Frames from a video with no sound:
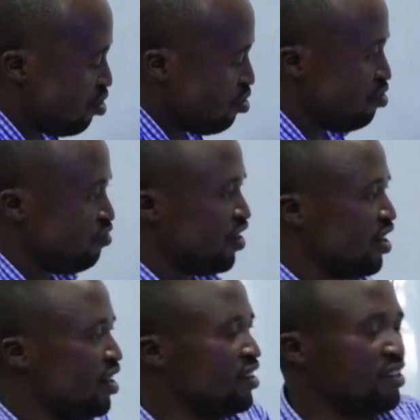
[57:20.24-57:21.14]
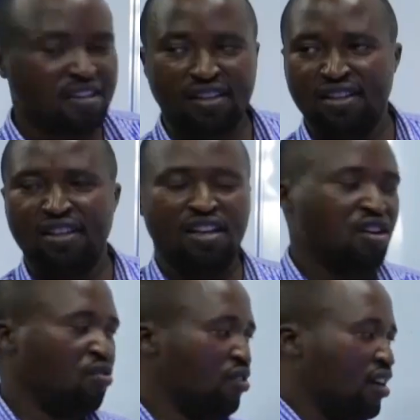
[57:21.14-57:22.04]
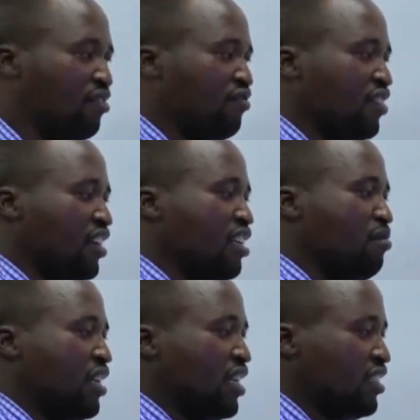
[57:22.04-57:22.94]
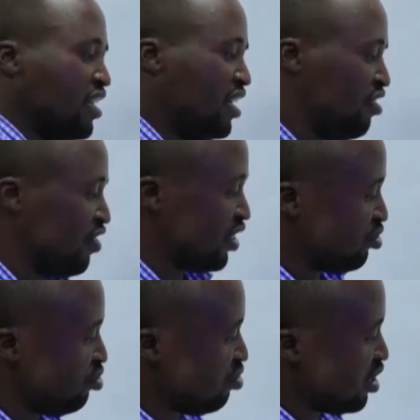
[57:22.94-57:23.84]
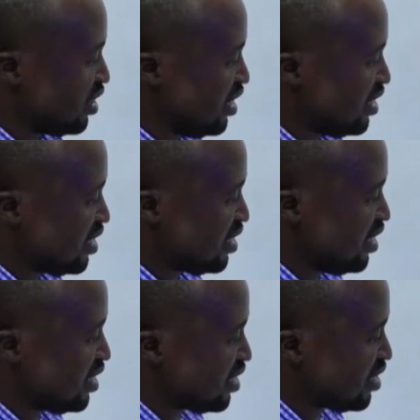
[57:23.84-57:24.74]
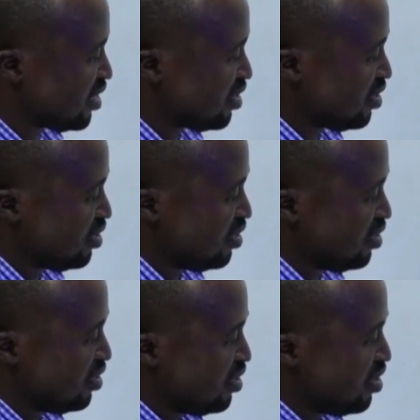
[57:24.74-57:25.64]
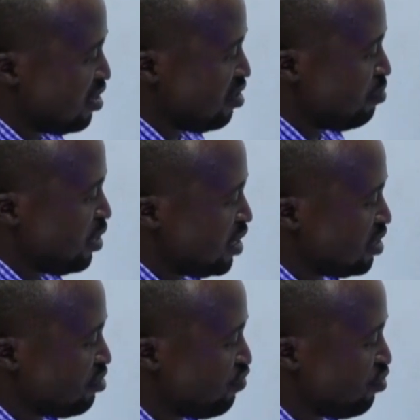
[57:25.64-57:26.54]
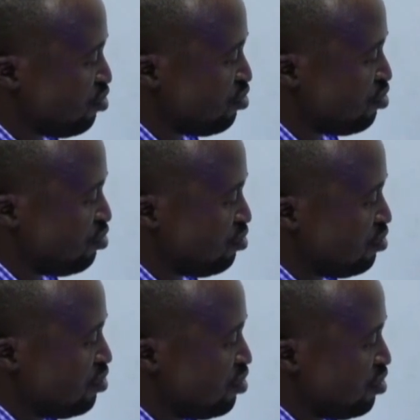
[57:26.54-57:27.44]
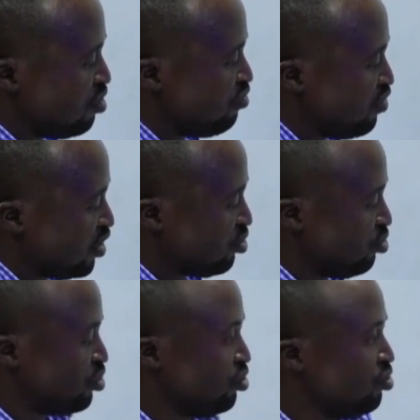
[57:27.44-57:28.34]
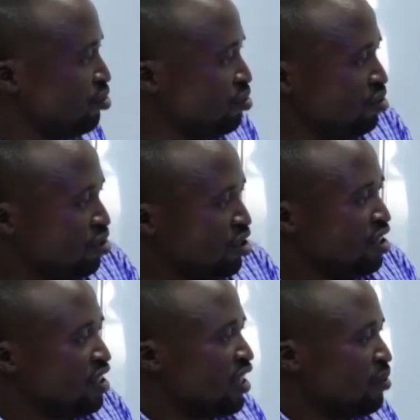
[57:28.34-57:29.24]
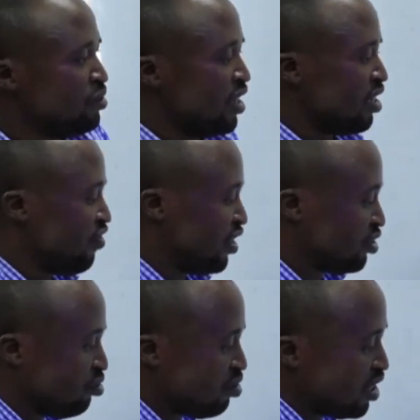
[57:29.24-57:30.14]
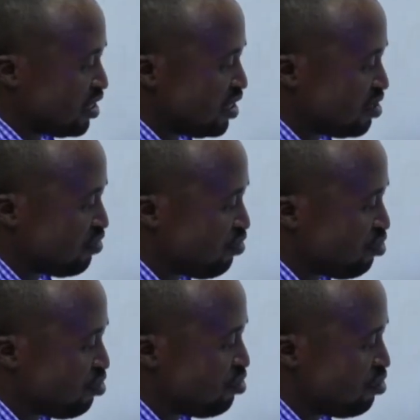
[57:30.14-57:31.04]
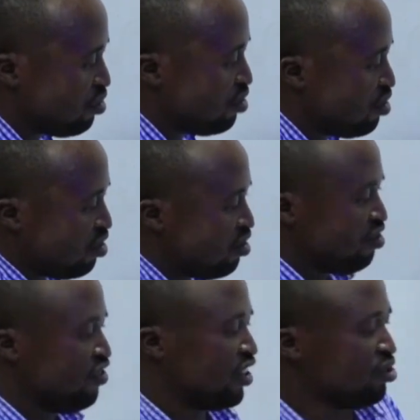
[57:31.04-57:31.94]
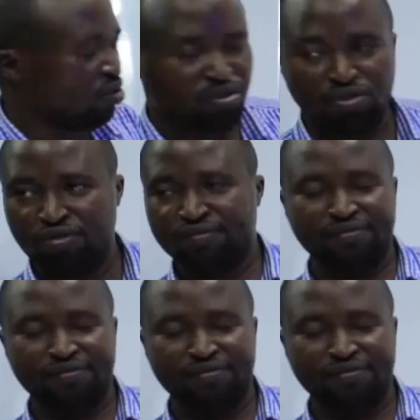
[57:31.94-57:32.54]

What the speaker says: over, we have n minus R factorial, that is 6 minus 4 factorial times R factorial, that is 4 factorial.